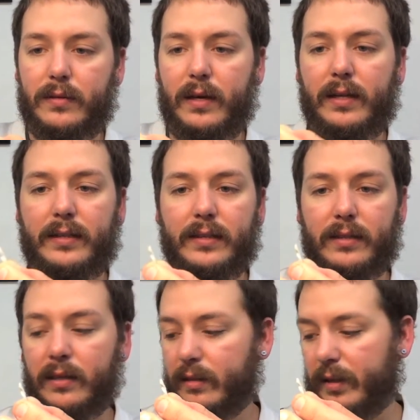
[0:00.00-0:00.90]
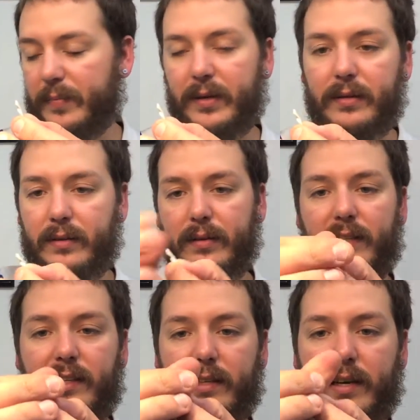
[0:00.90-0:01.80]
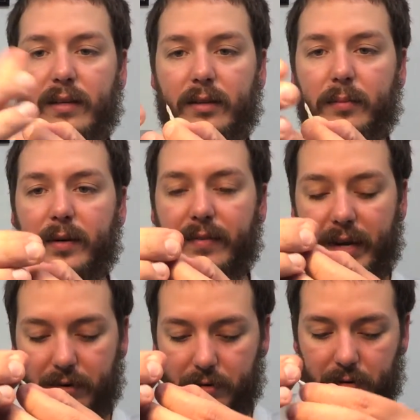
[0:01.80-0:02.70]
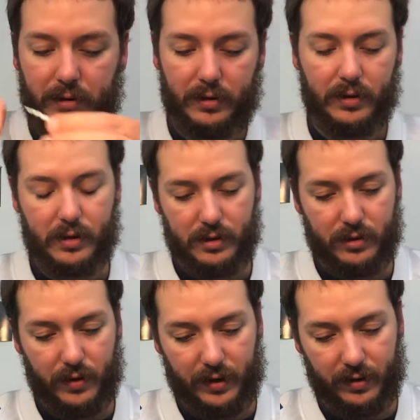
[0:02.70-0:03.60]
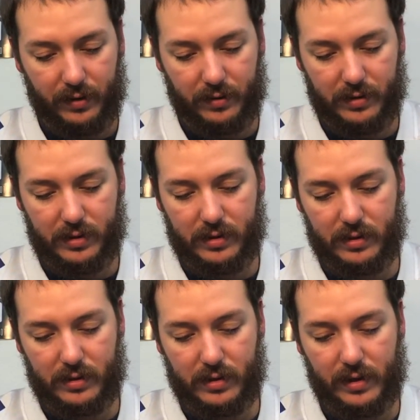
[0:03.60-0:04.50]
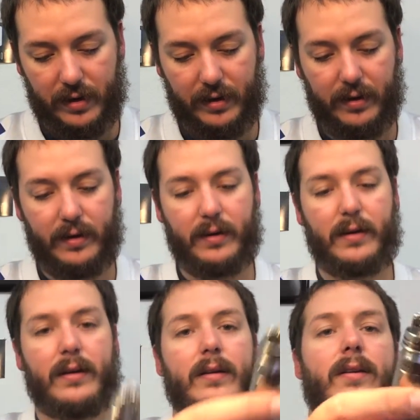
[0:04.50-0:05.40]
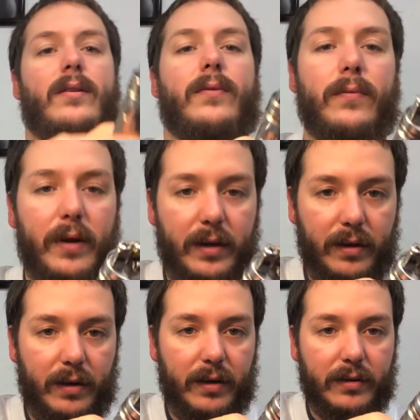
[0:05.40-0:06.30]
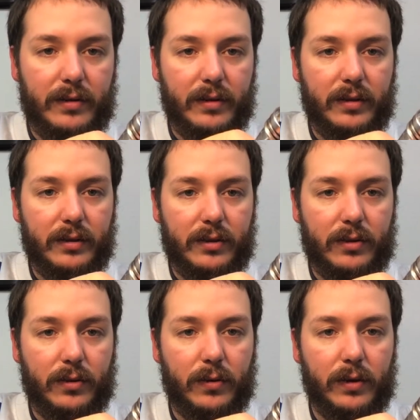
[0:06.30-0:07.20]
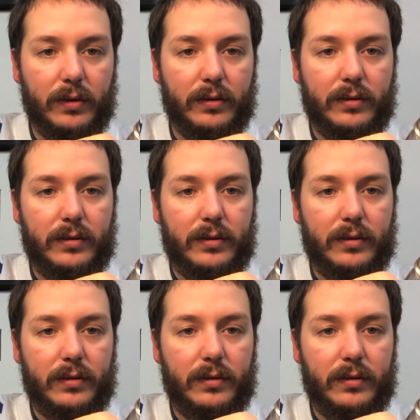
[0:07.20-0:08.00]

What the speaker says: I like to clip it at a little bit of an angle so I can slide it right into these coils.